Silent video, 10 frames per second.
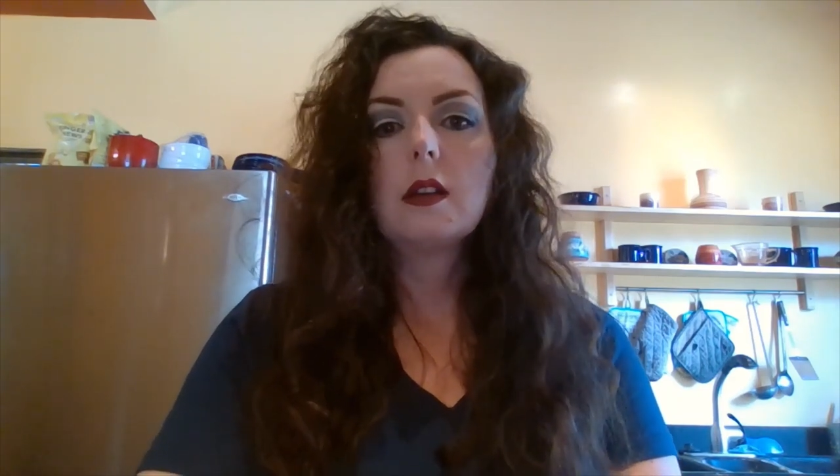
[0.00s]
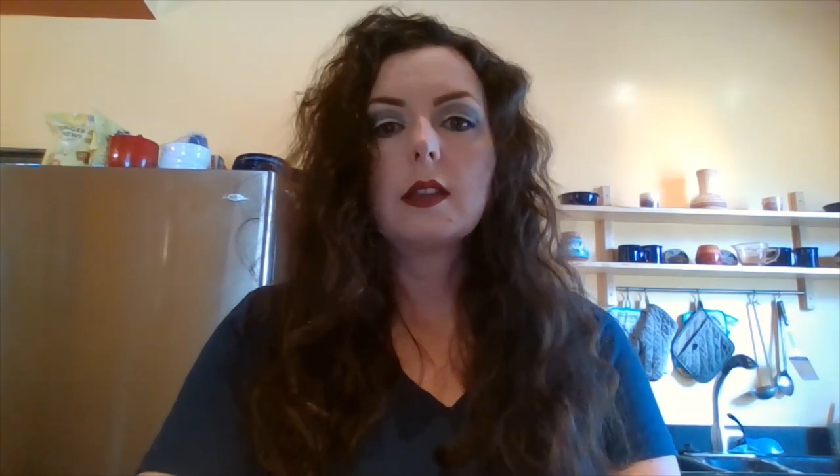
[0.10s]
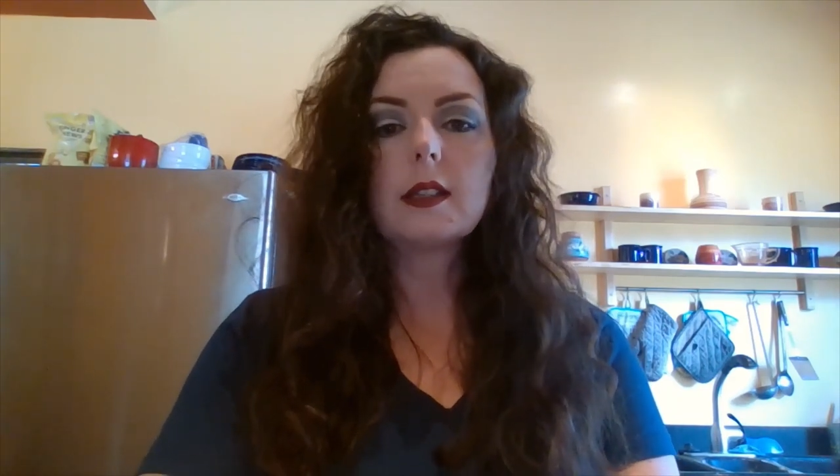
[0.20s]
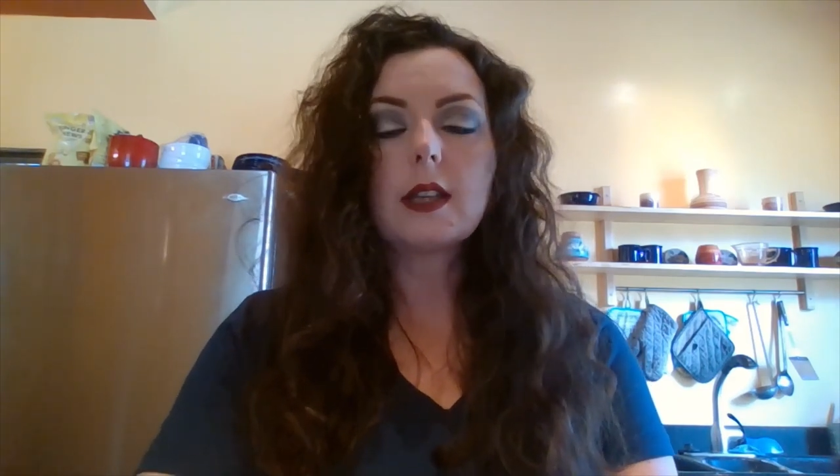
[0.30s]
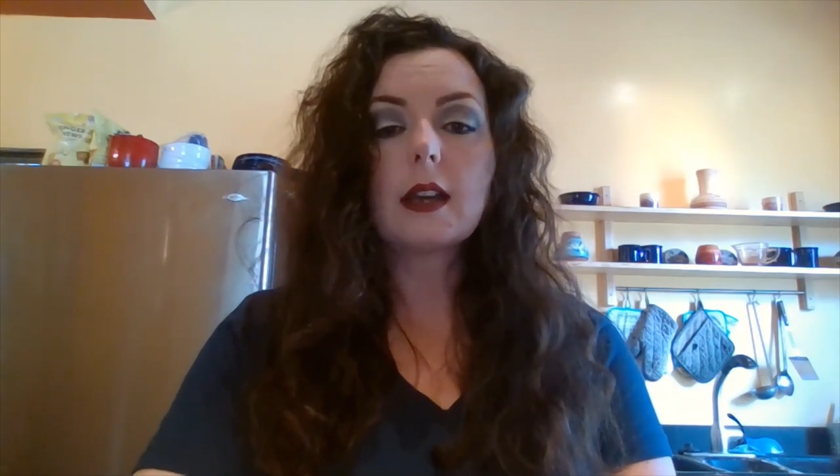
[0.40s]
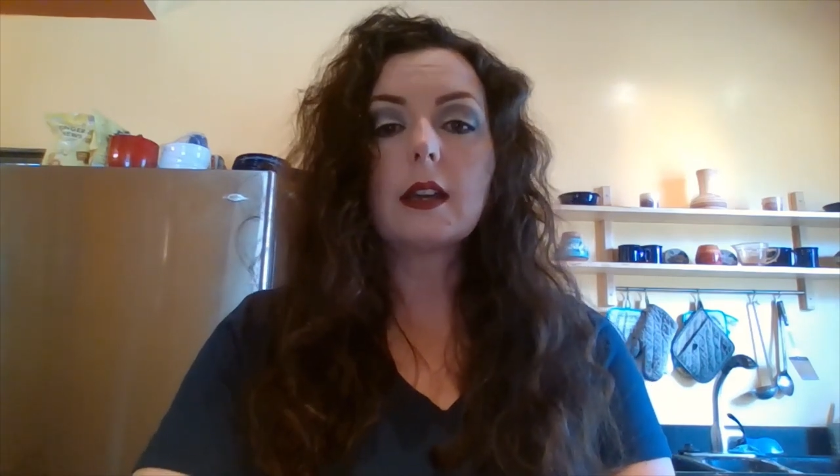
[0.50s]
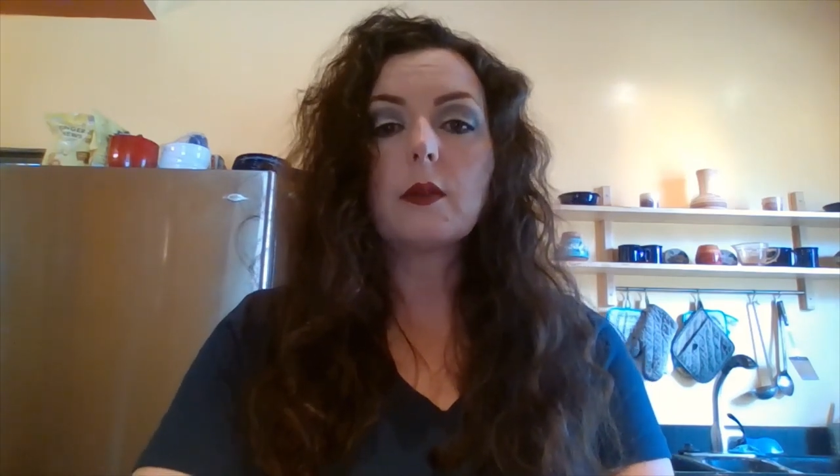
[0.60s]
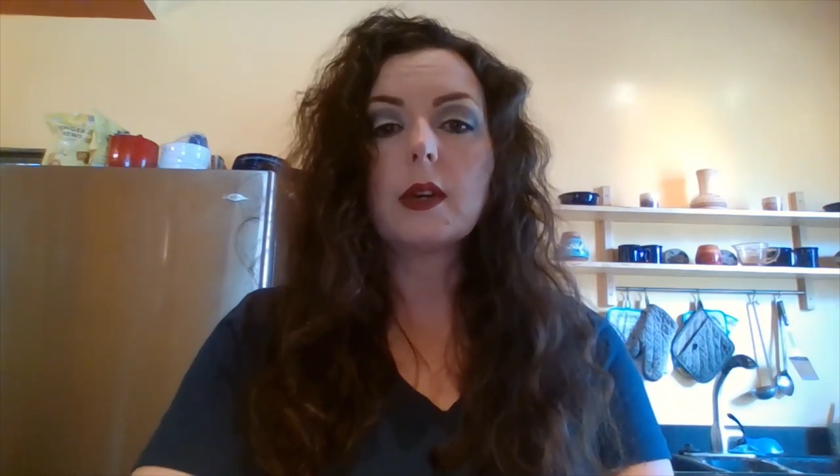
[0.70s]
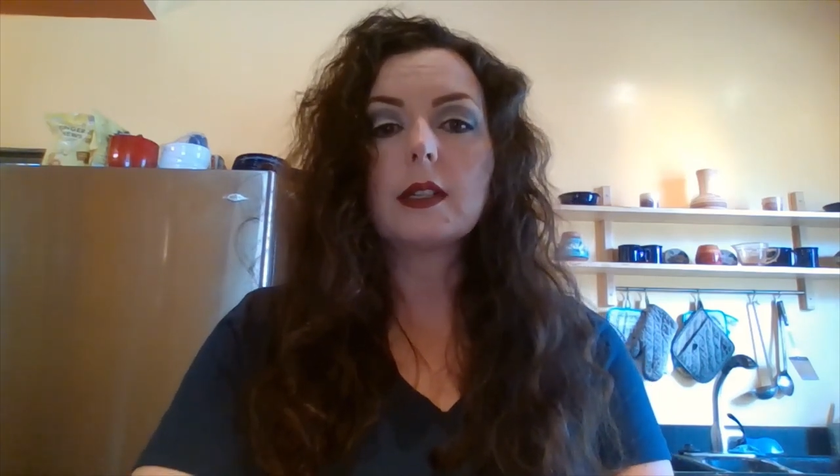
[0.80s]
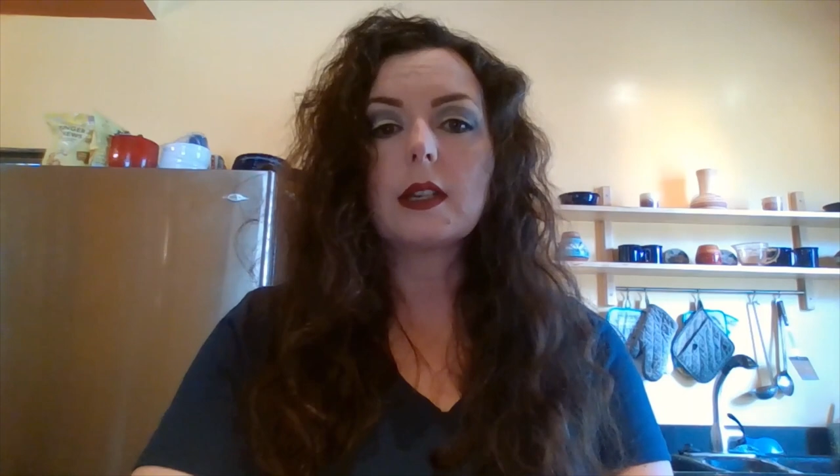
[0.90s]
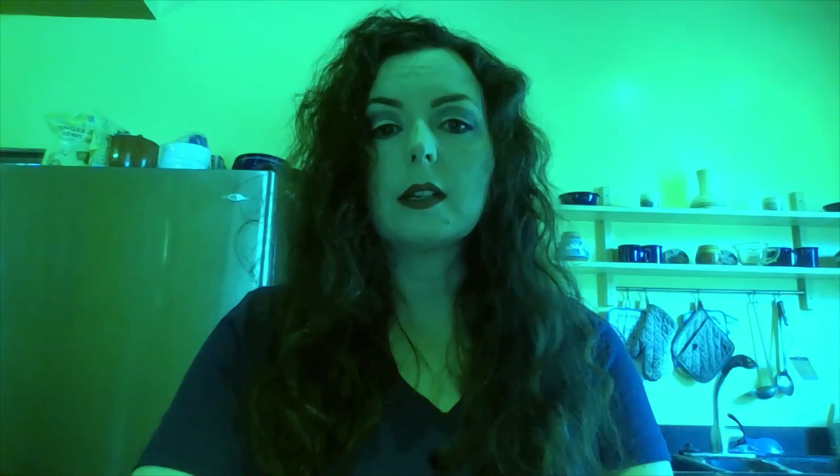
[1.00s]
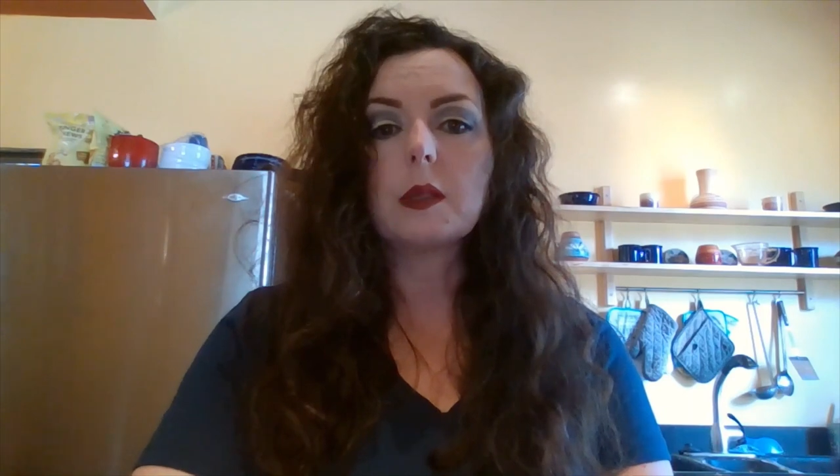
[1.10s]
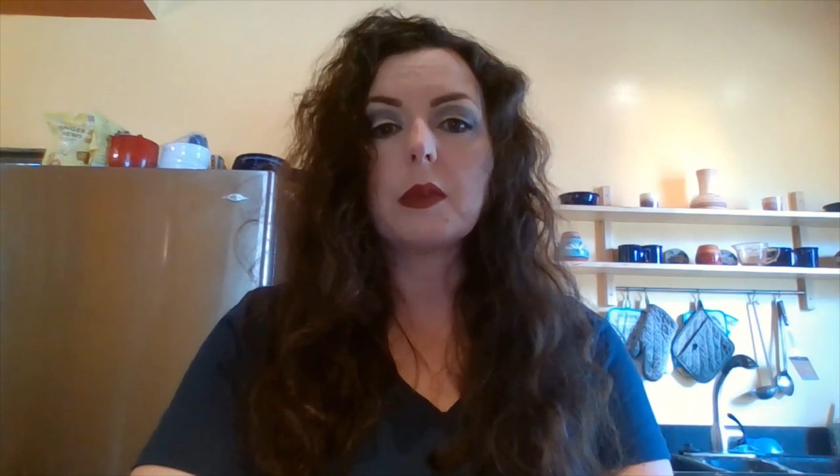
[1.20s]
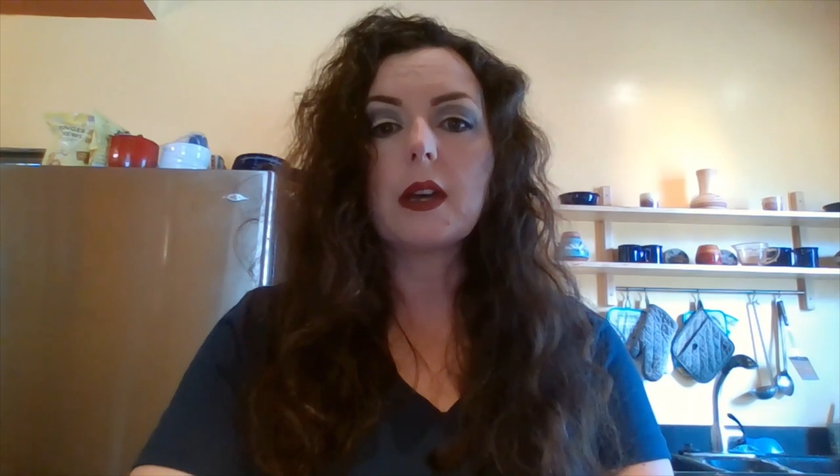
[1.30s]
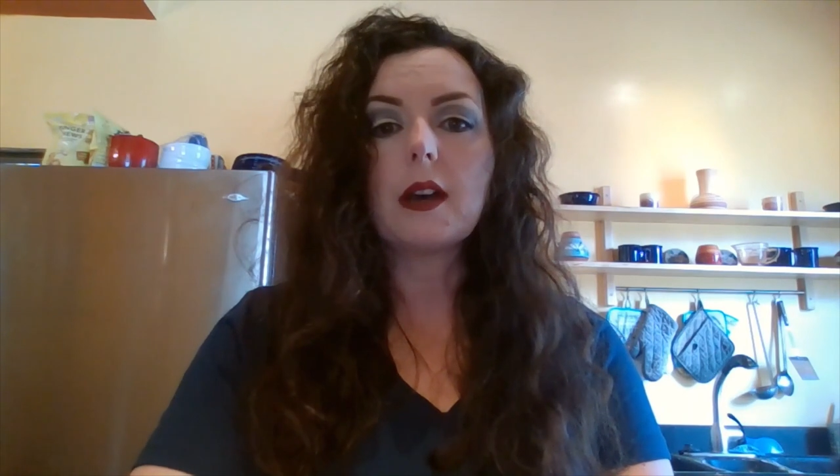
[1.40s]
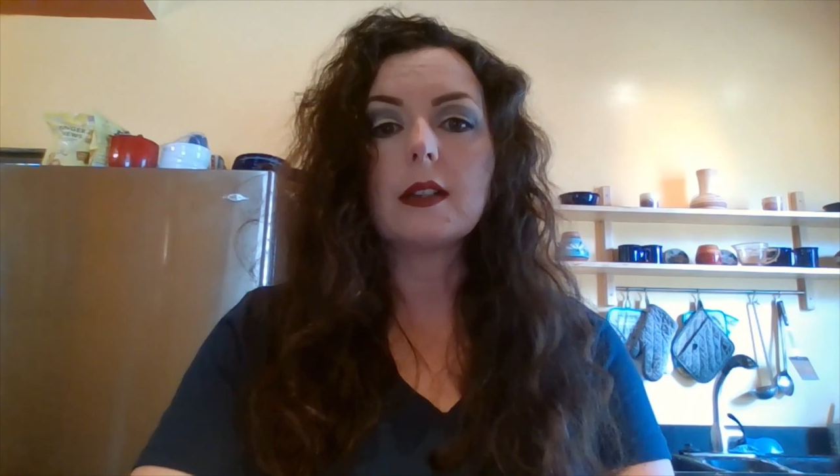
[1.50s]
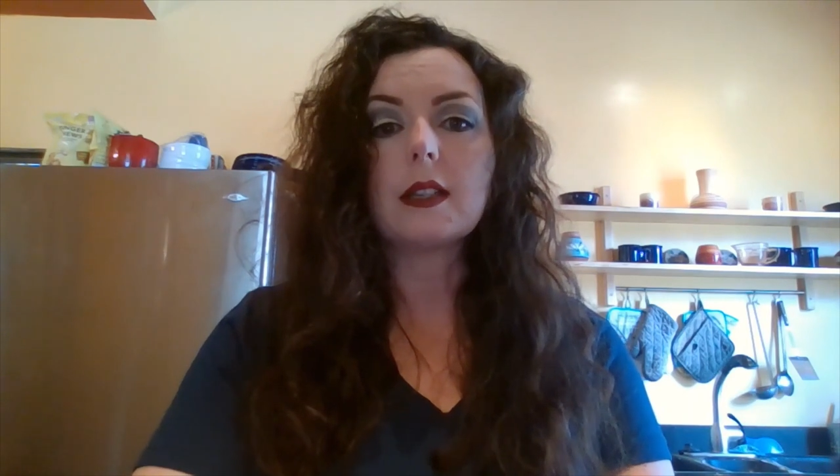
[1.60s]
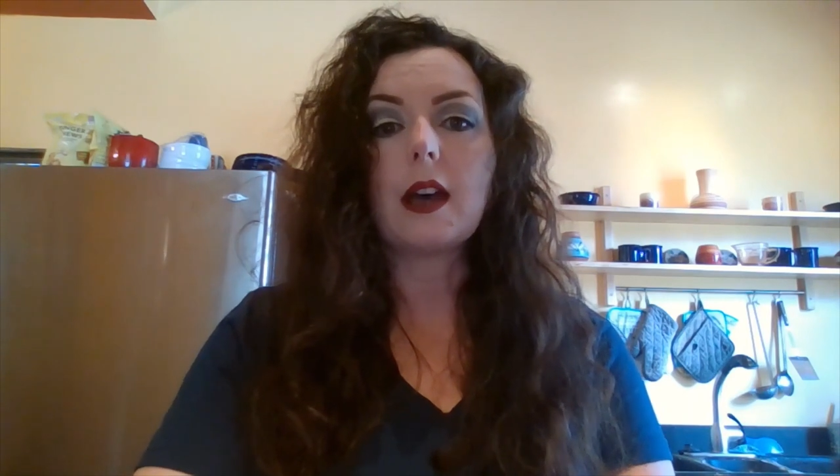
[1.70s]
The second reason is because